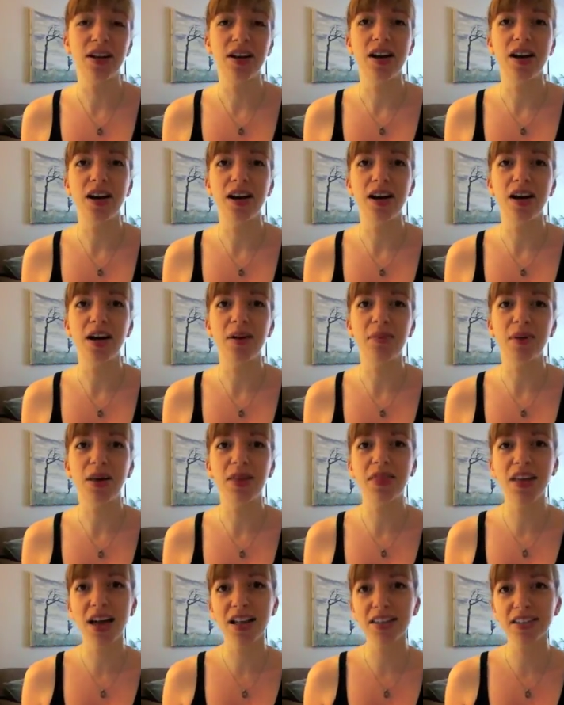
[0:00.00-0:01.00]
Um,
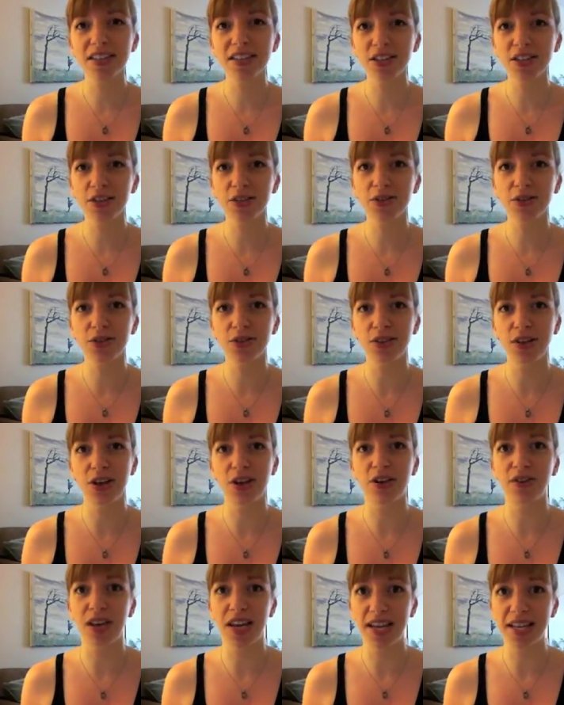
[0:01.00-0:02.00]
and that's the use
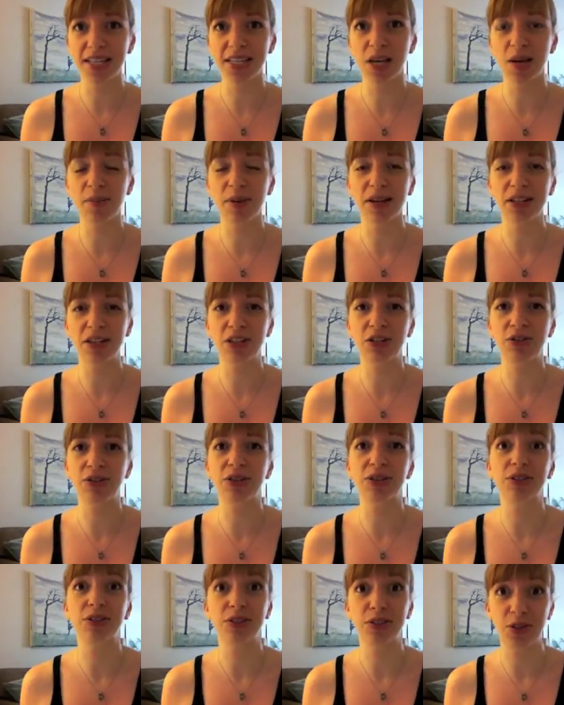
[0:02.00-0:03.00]
of
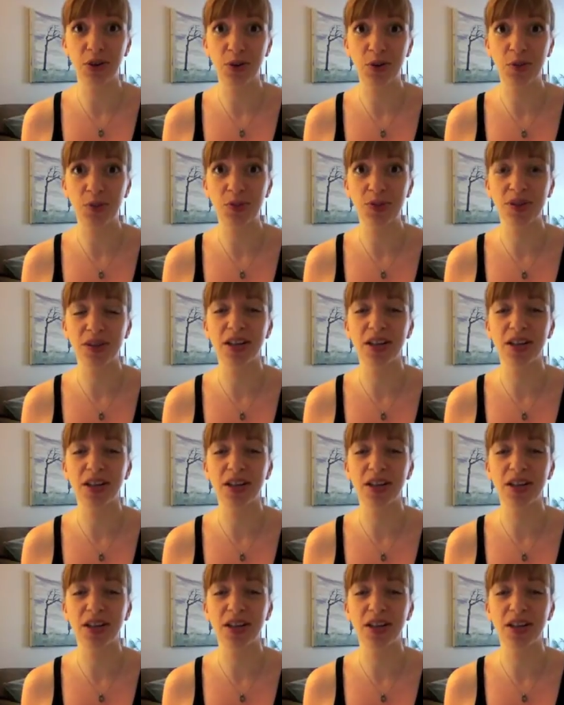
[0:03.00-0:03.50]
antibacterial soaps.